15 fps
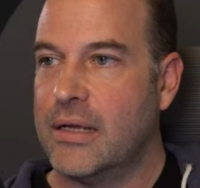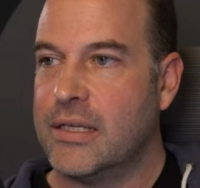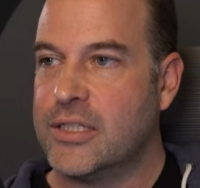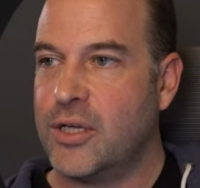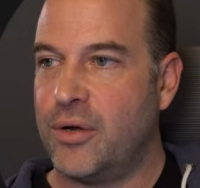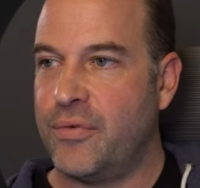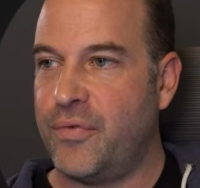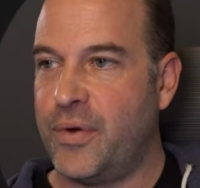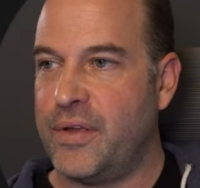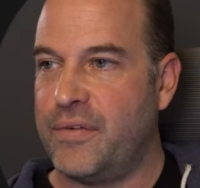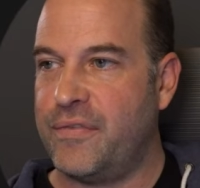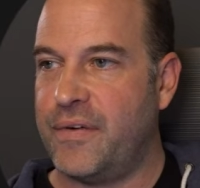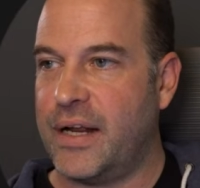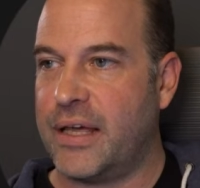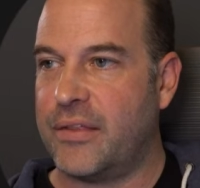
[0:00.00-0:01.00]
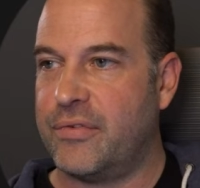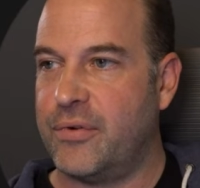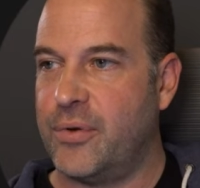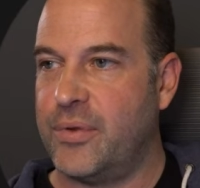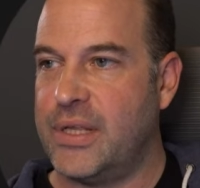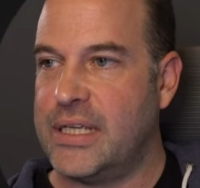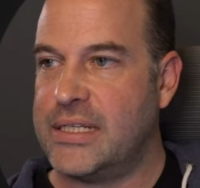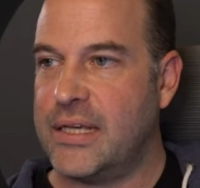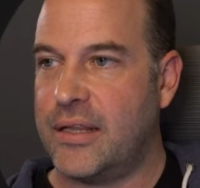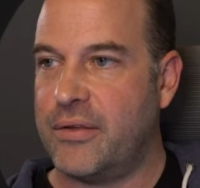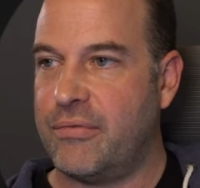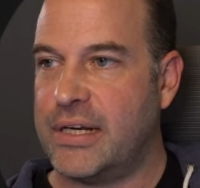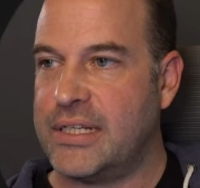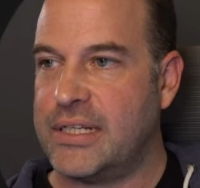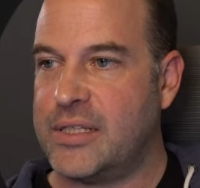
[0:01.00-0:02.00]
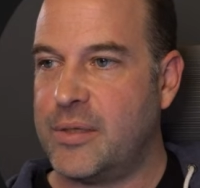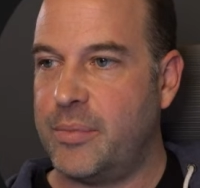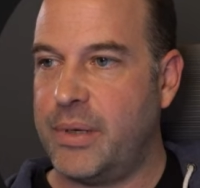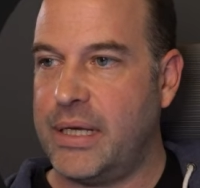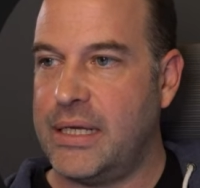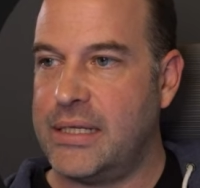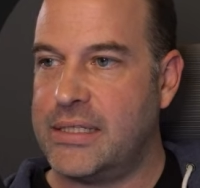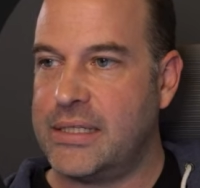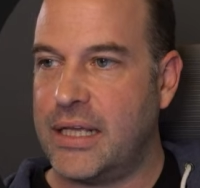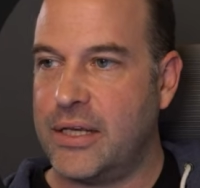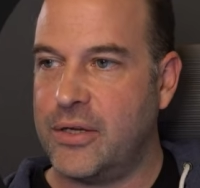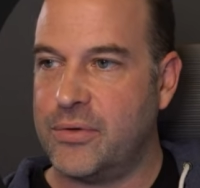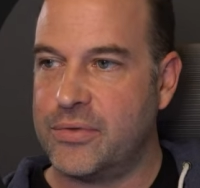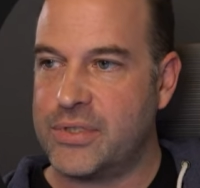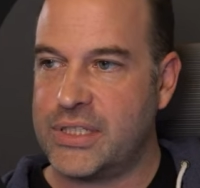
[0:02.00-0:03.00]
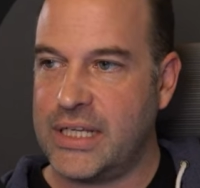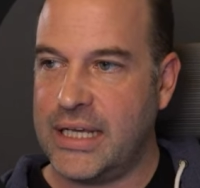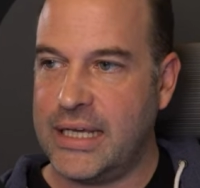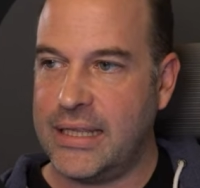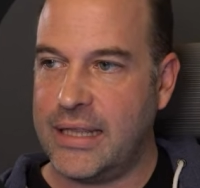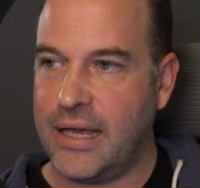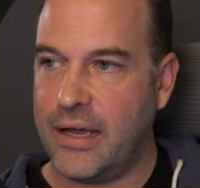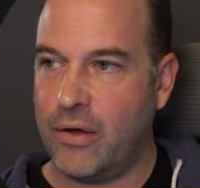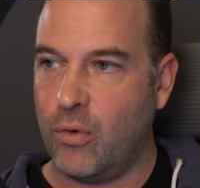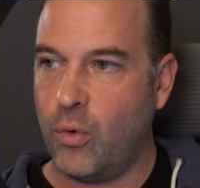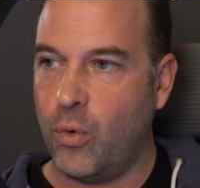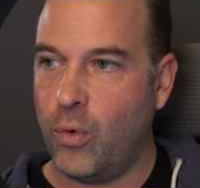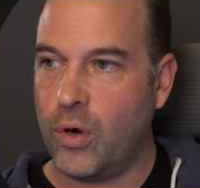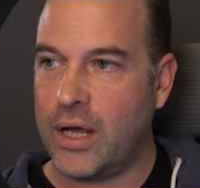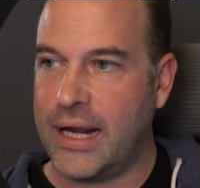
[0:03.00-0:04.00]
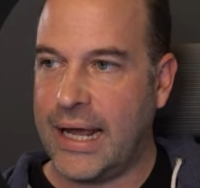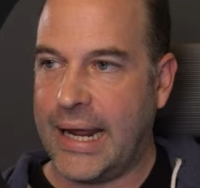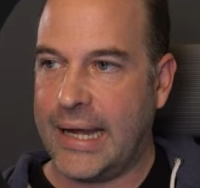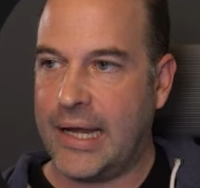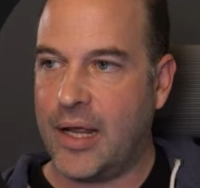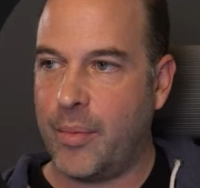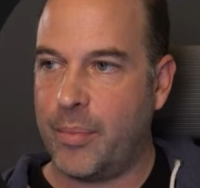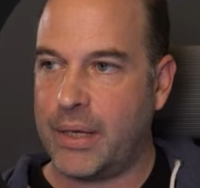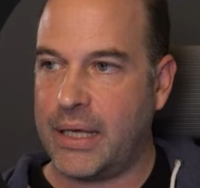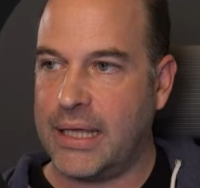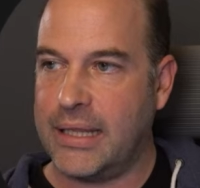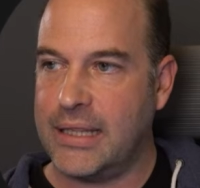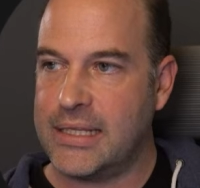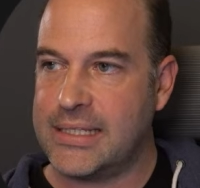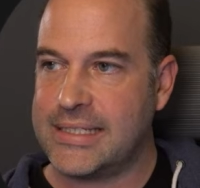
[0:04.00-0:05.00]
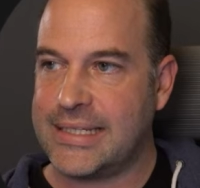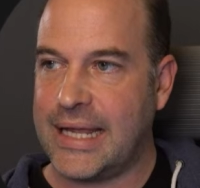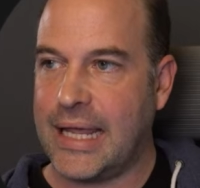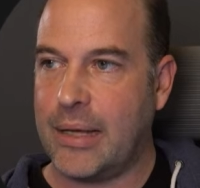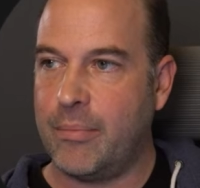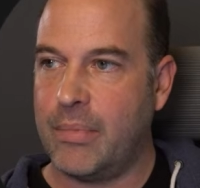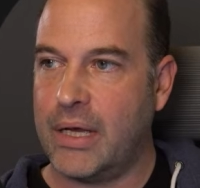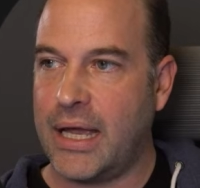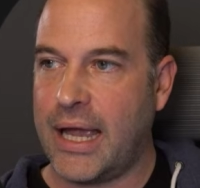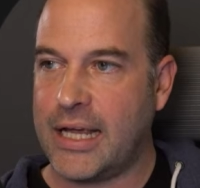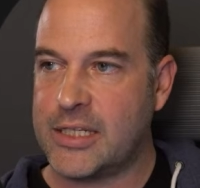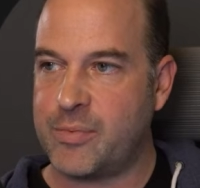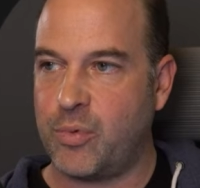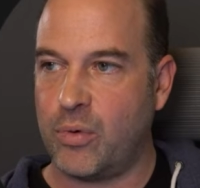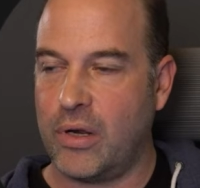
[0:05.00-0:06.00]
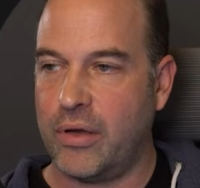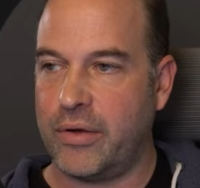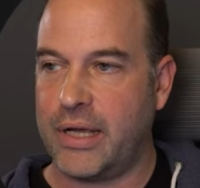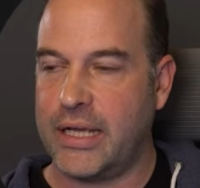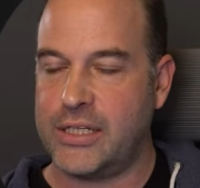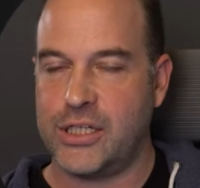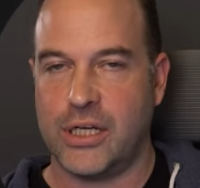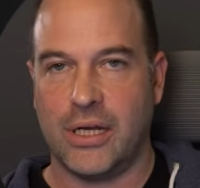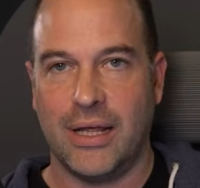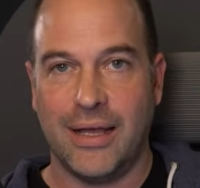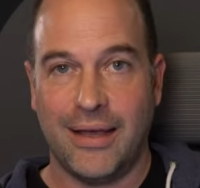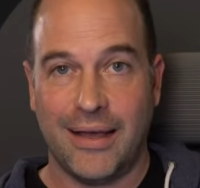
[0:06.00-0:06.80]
So if we flick through these other recipes, then you'll see they're all going to end up in the same export location.